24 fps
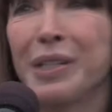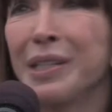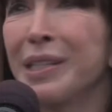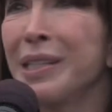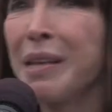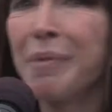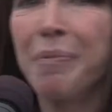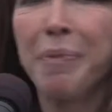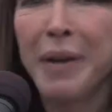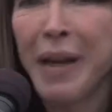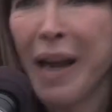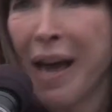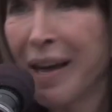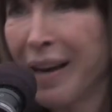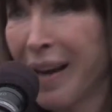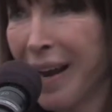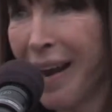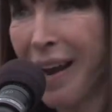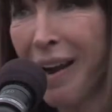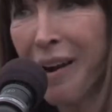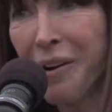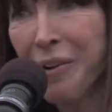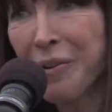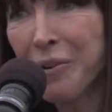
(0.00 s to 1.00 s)
slipping out of
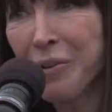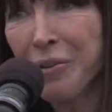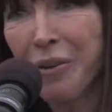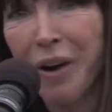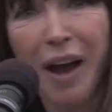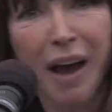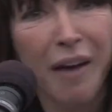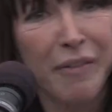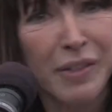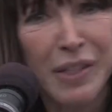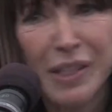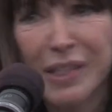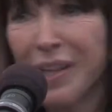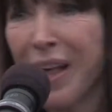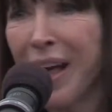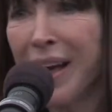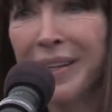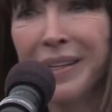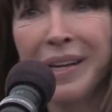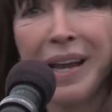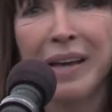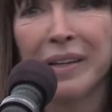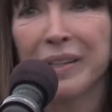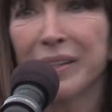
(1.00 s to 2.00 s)
aircraft,
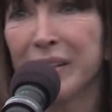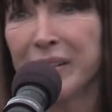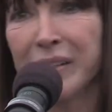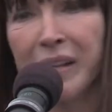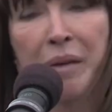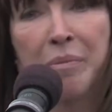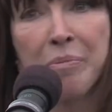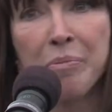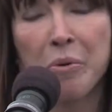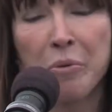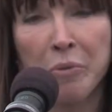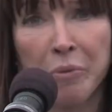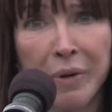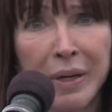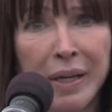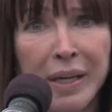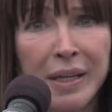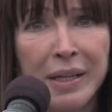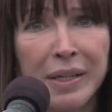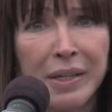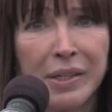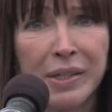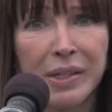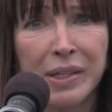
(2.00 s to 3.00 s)
sliding out of
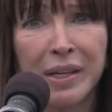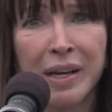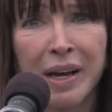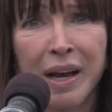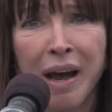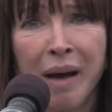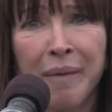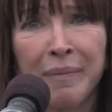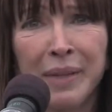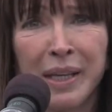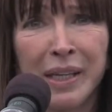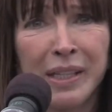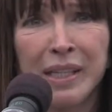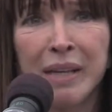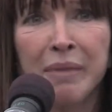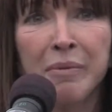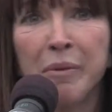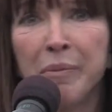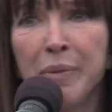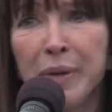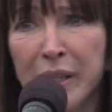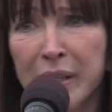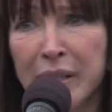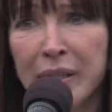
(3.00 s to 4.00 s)
submarines. I mean, they seem
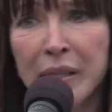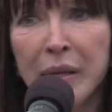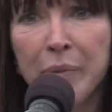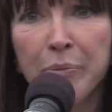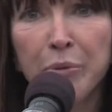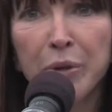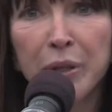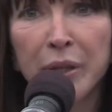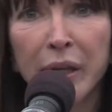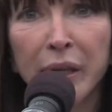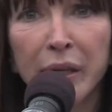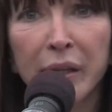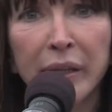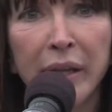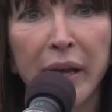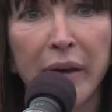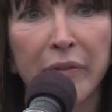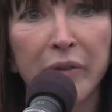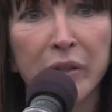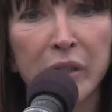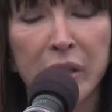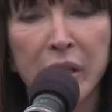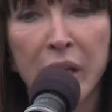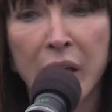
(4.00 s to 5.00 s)
to be slippery little
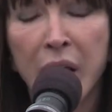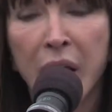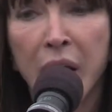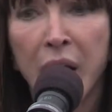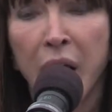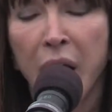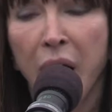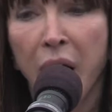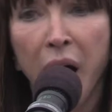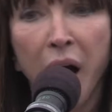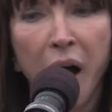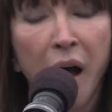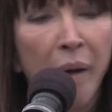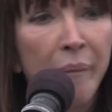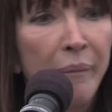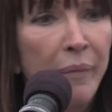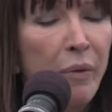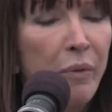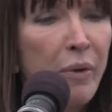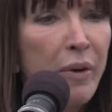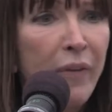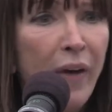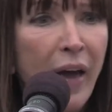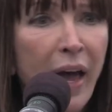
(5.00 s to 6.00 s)
devils.
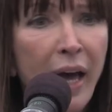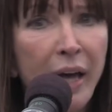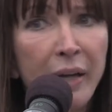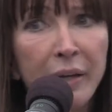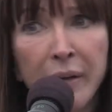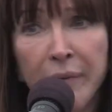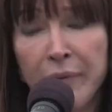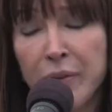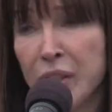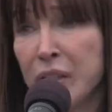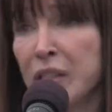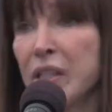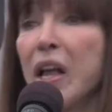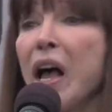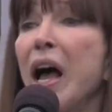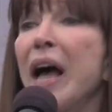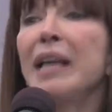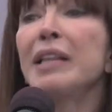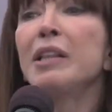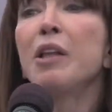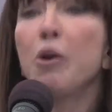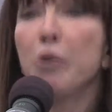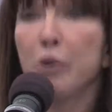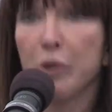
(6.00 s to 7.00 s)
We've had
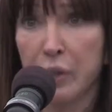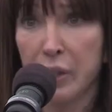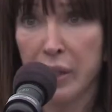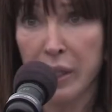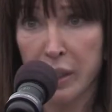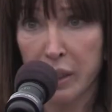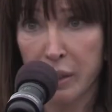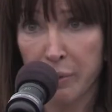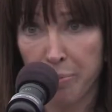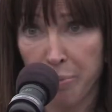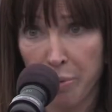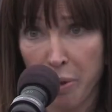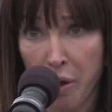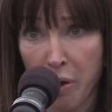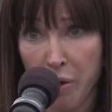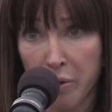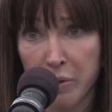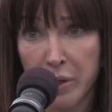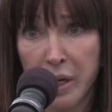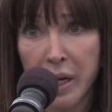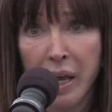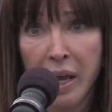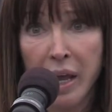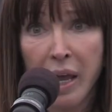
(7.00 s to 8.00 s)
silos
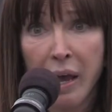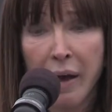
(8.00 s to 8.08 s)
explode